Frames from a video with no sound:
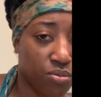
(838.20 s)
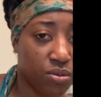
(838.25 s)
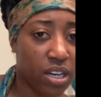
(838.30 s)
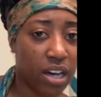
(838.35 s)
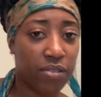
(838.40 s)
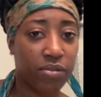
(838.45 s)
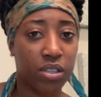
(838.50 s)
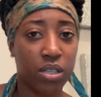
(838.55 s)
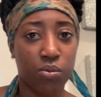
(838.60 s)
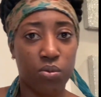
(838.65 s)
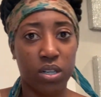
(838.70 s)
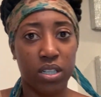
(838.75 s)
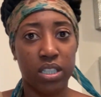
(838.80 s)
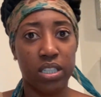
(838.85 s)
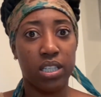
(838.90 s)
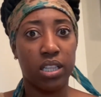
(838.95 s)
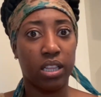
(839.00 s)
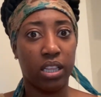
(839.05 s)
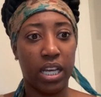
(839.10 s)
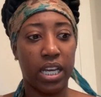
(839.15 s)
to let it
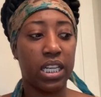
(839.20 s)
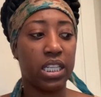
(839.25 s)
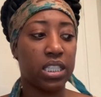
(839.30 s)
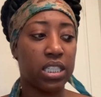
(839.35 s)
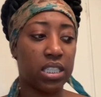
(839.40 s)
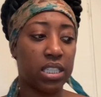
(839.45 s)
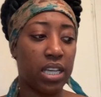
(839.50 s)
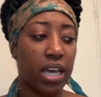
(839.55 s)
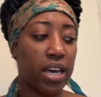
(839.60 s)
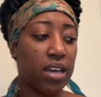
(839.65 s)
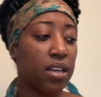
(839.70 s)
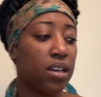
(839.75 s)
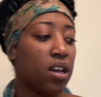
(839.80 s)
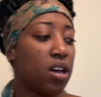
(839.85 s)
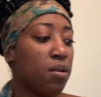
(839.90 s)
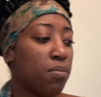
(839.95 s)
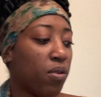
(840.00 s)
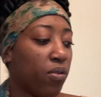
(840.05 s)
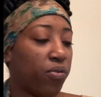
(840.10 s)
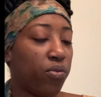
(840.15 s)
set before you
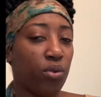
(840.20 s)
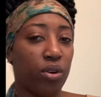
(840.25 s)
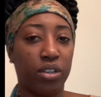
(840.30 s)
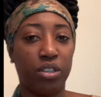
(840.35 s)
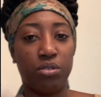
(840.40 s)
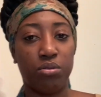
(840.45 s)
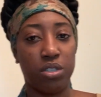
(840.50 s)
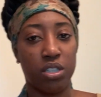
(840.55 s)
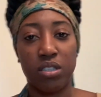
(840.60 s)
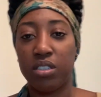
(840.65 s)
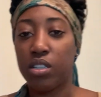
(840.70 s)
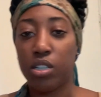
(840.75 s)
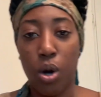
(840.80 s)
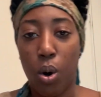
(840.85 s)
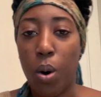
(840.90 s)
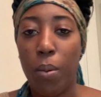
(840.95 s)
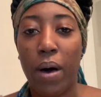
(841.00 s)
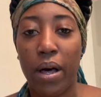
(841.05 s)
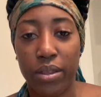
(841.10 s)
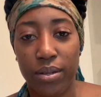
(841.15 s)
just go about the rest
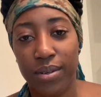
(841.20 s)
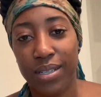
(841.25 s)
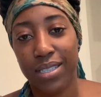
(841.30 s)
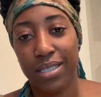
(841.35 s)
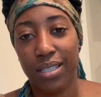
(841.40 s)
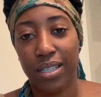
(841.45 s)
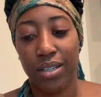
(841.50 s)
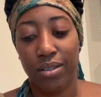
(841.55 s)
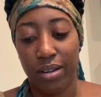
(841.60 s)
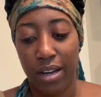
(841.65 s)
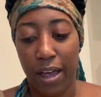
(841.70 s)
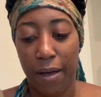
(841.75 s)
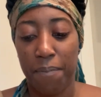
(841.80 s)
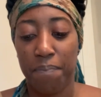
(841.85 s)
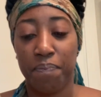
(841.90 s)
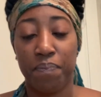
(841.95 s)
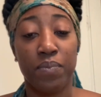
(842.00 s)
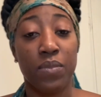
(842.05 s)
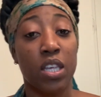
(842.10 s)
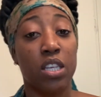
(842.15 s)
of your day. So
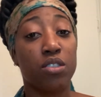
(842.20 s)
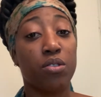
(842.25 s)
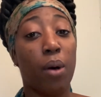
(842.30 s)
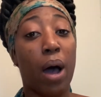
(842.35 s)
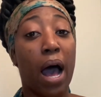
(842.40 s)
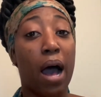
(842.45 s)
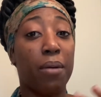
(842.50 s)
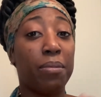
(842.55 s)
I'll be back to